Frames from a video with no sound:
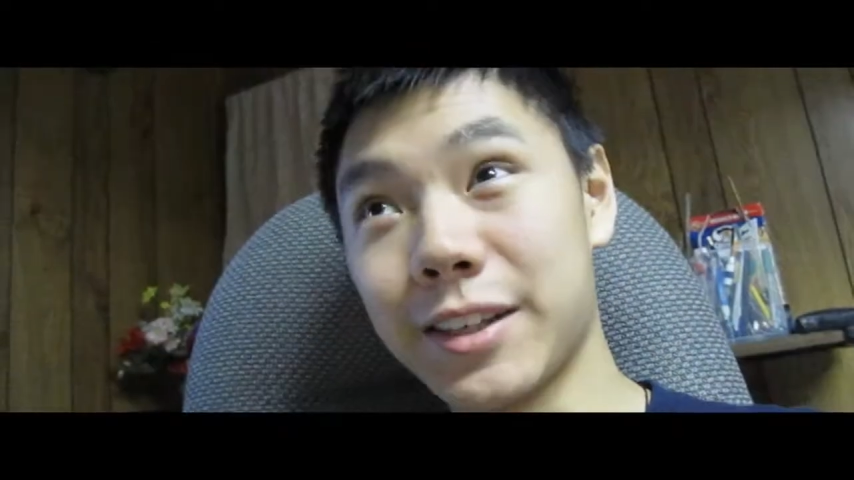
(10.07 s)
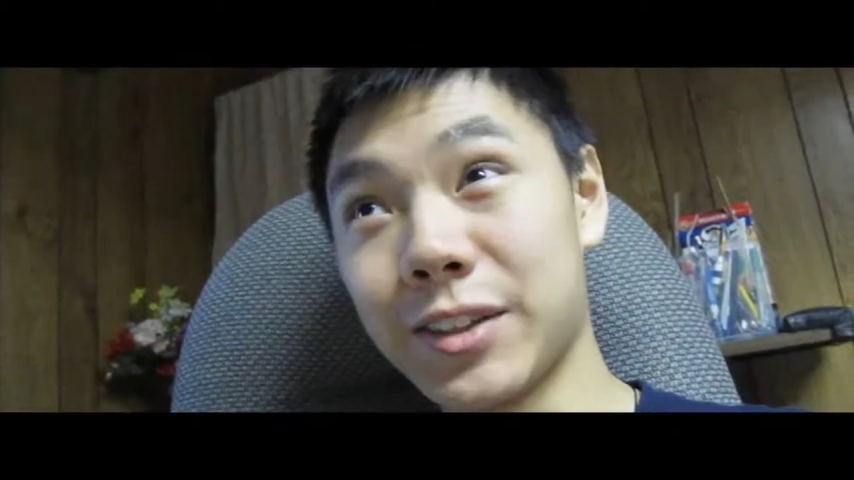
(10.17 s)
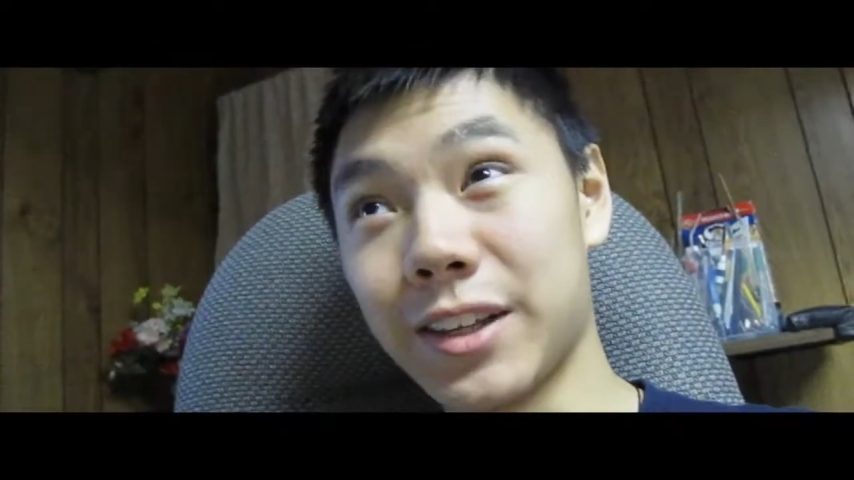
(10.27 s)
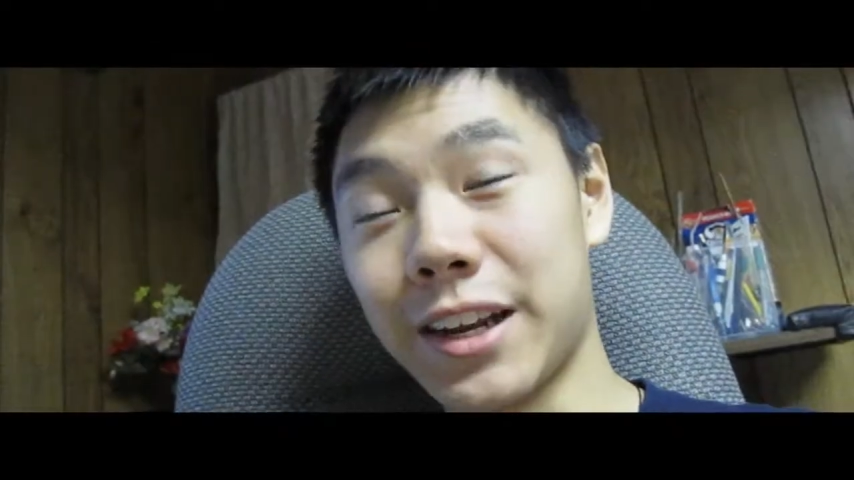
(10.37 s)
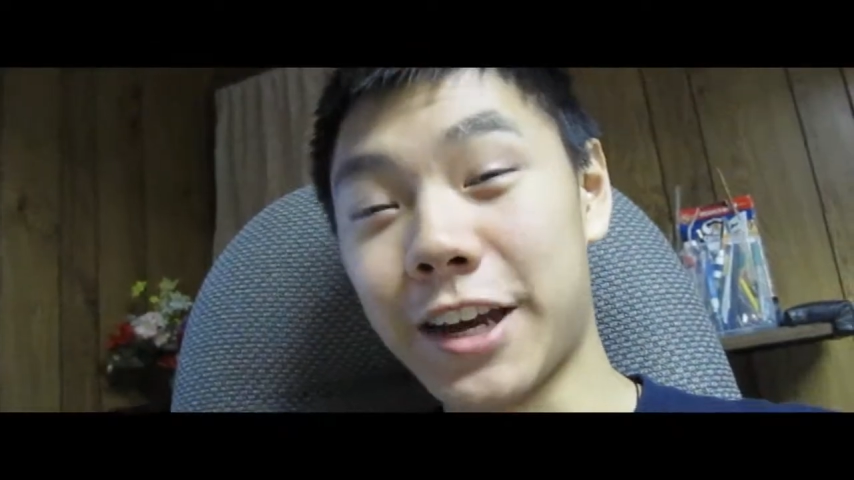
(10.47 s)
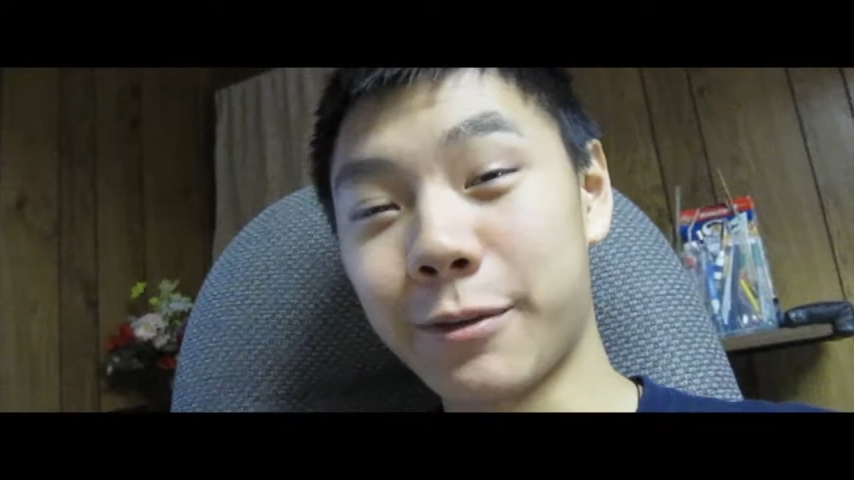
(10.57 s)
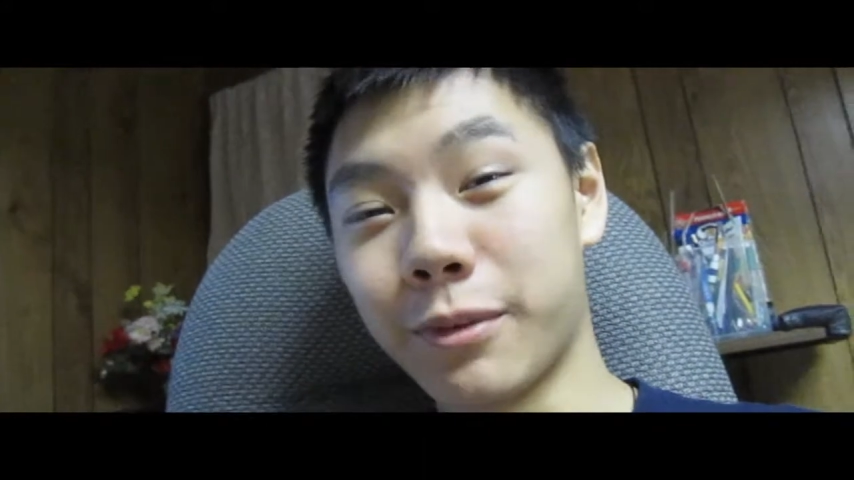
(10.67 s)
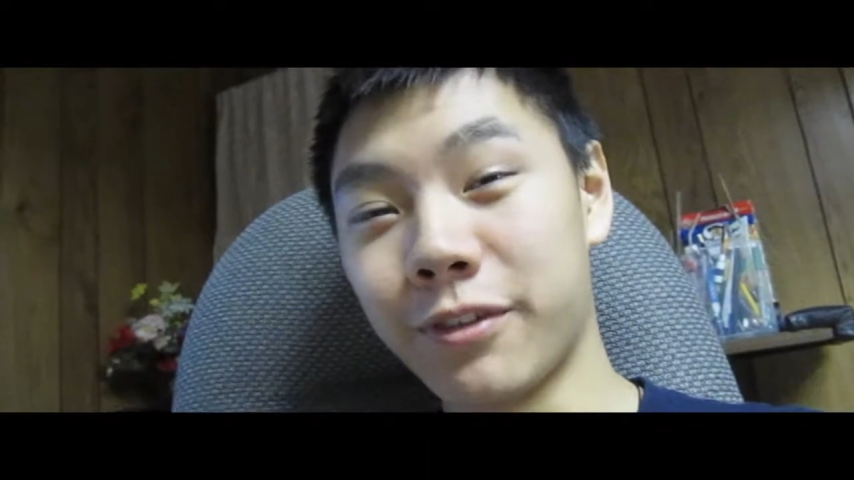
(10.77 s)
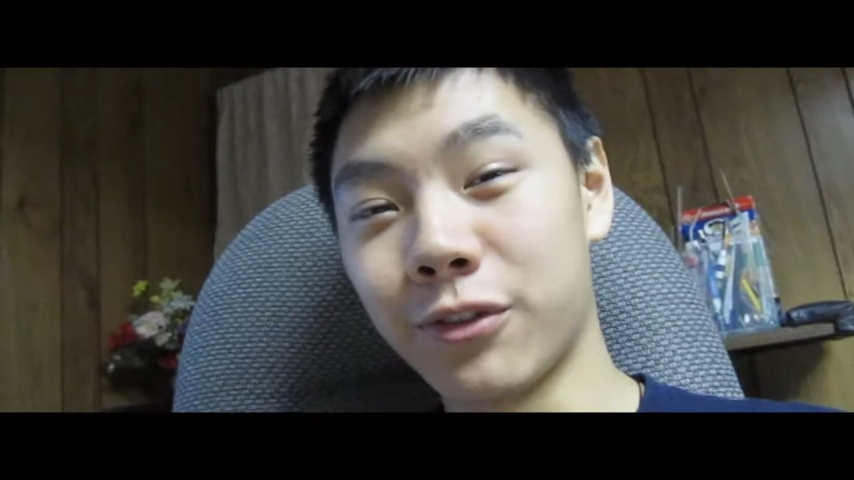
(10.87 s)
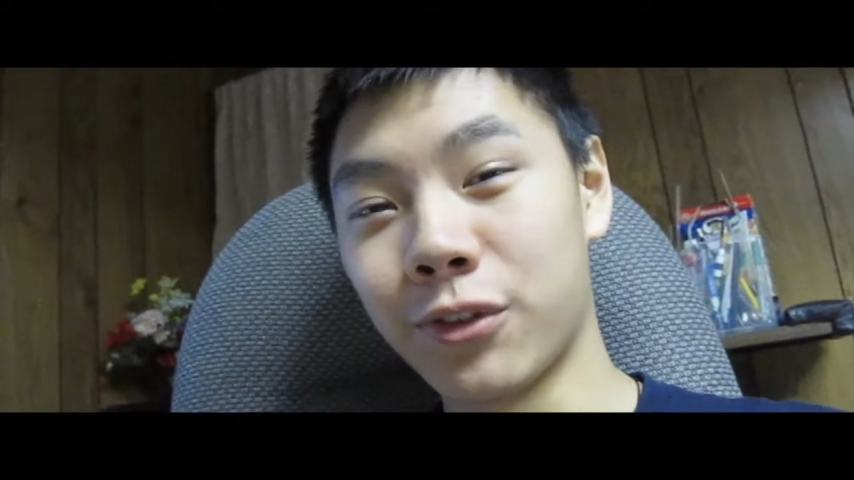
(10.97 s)
This is the night
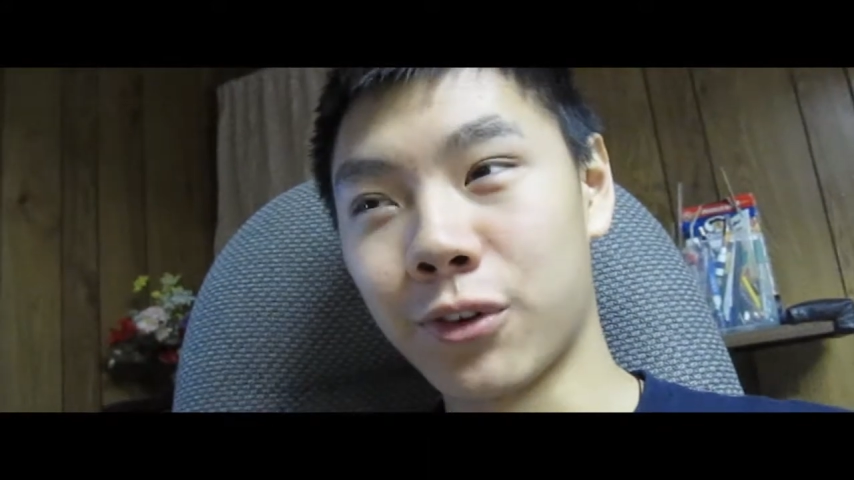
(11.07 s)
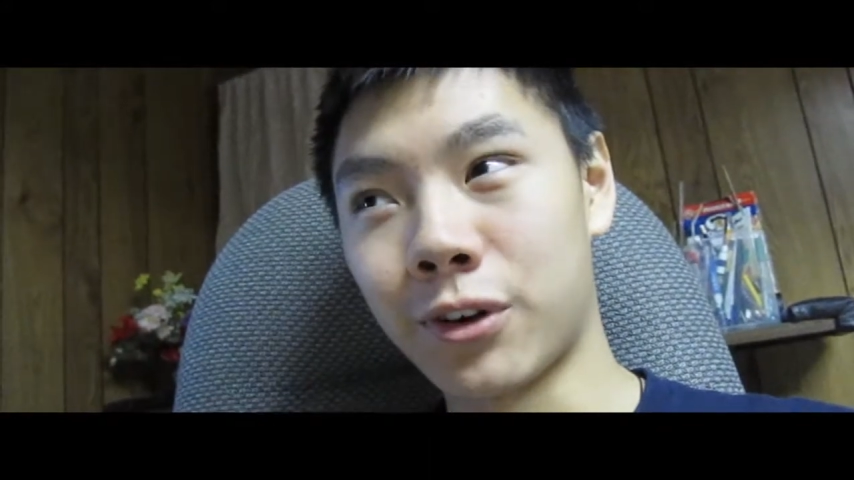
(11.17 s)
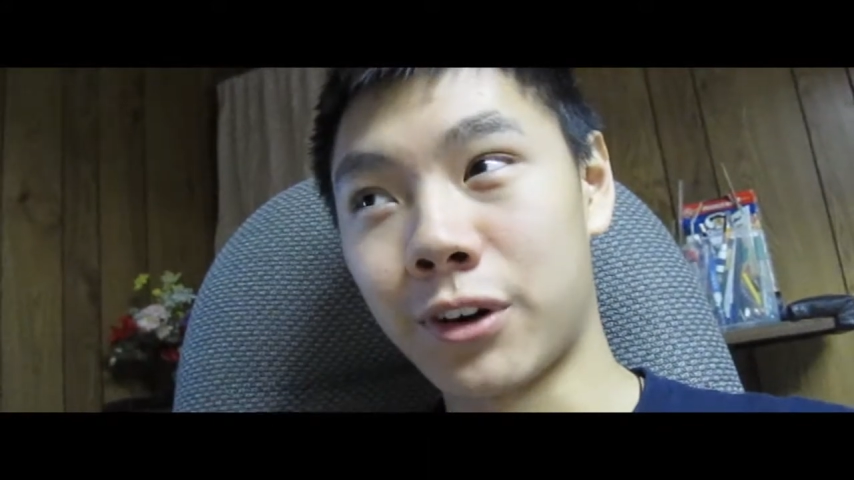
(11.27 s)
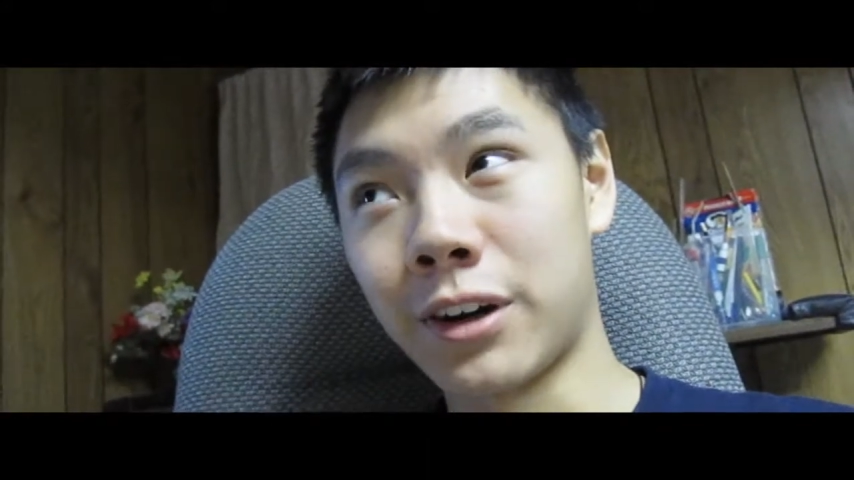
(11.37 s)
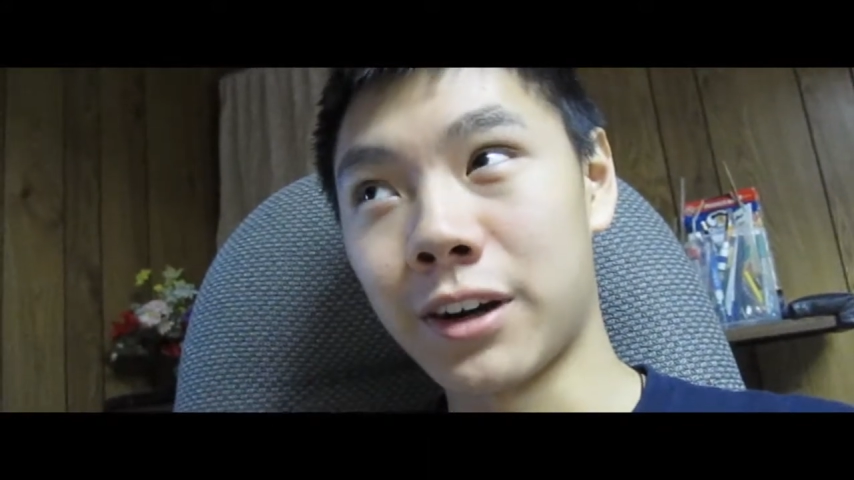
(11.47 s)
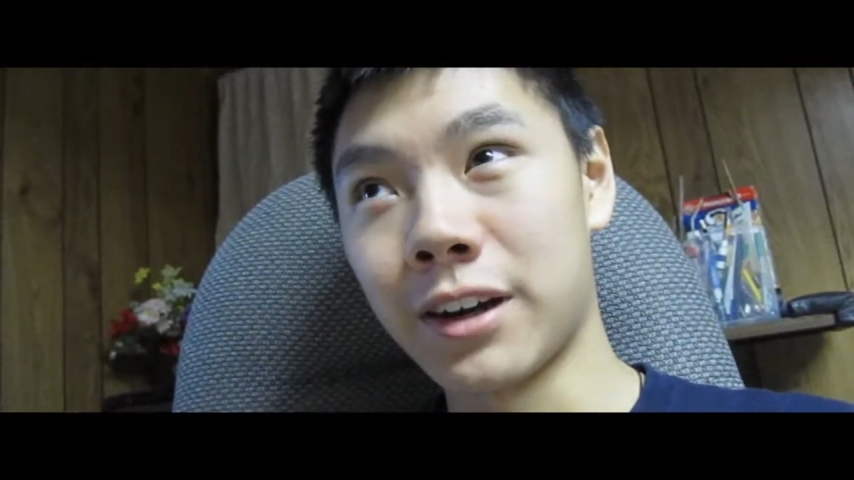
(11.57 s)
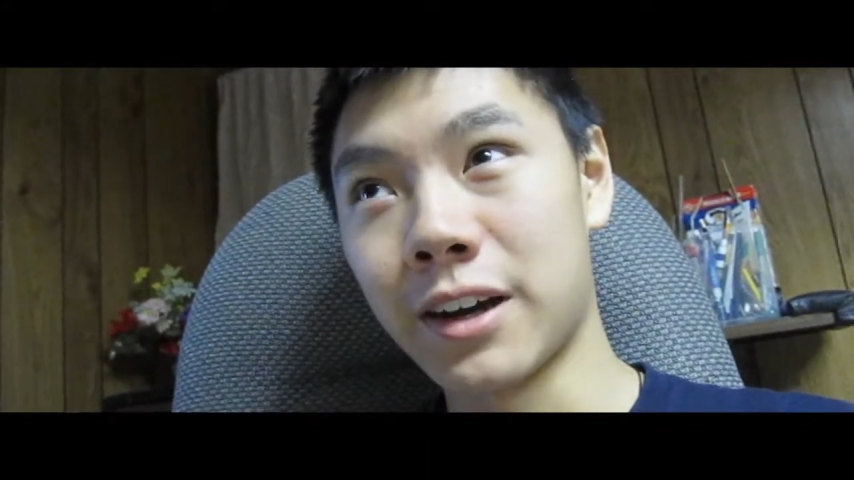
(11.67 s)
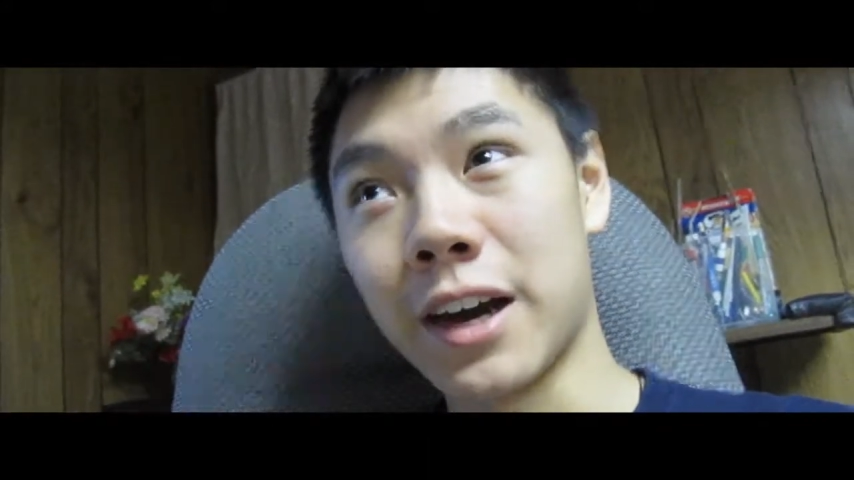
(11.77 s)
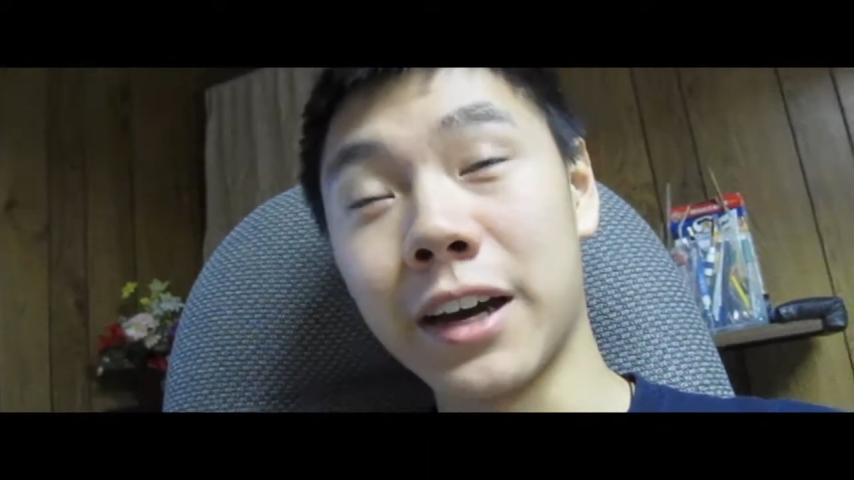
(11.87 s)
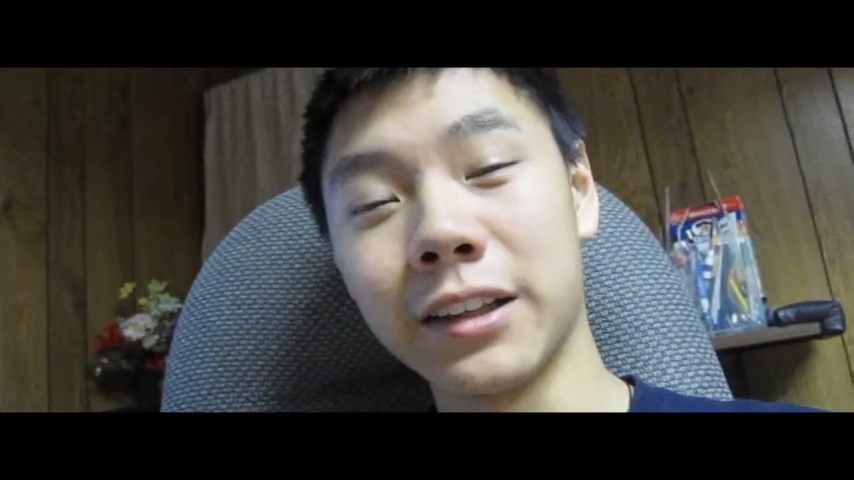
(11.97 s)
before
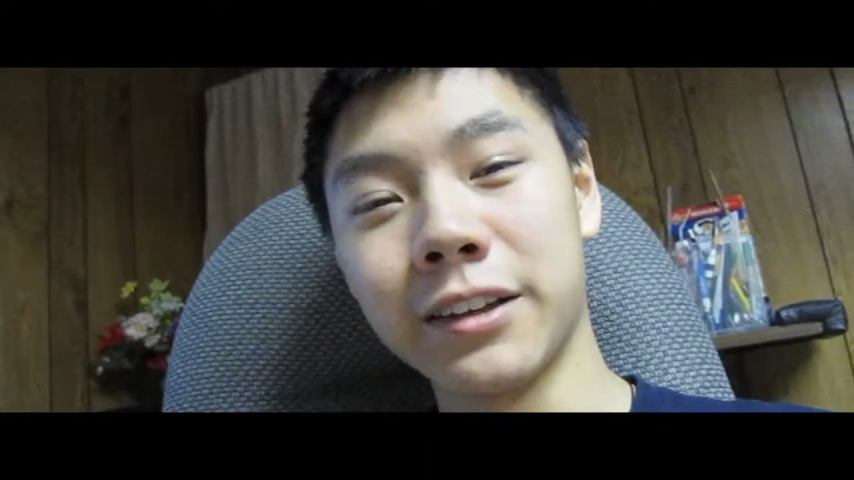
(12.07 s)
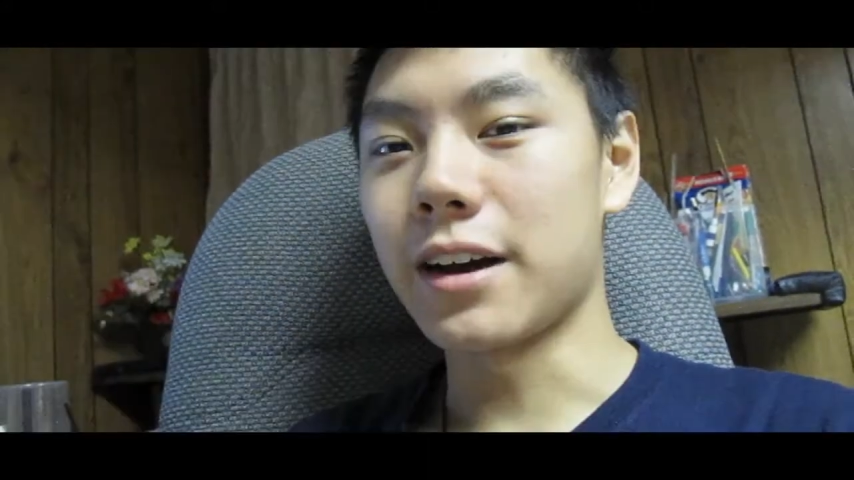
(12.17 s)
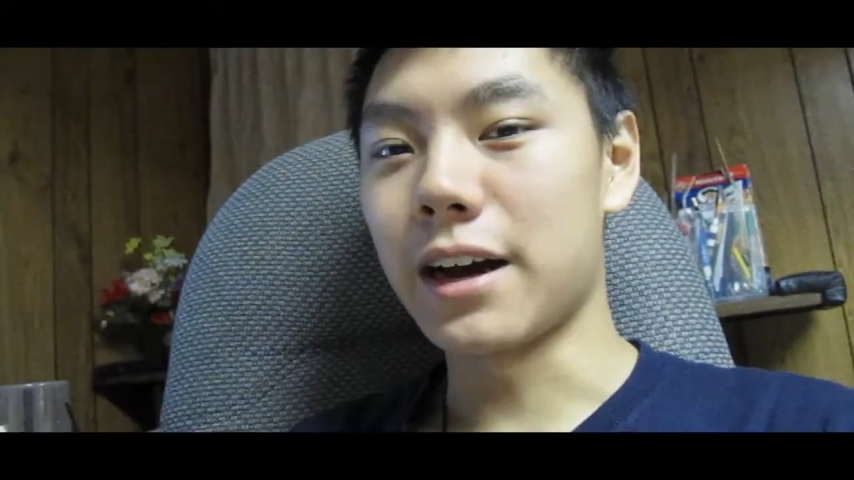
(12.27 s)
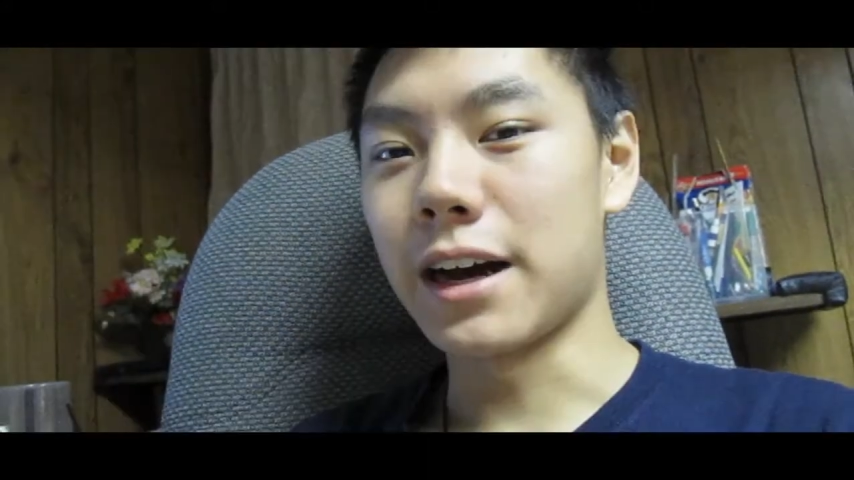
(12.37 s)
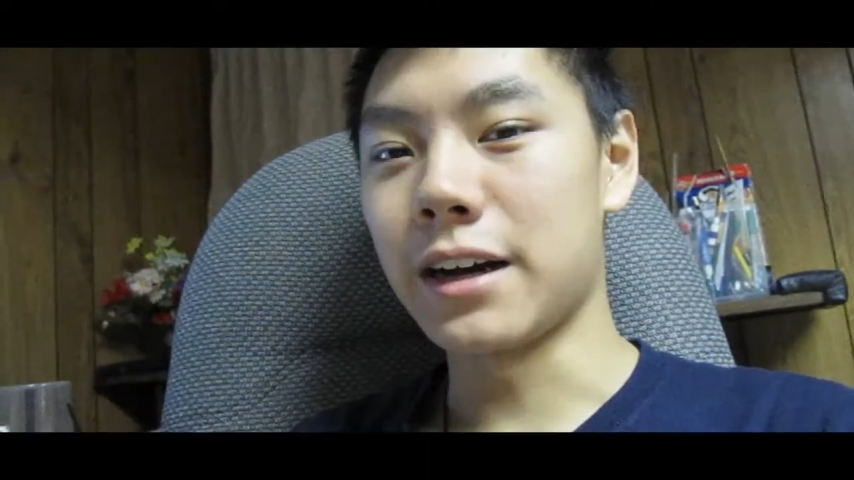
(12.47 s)
I leave.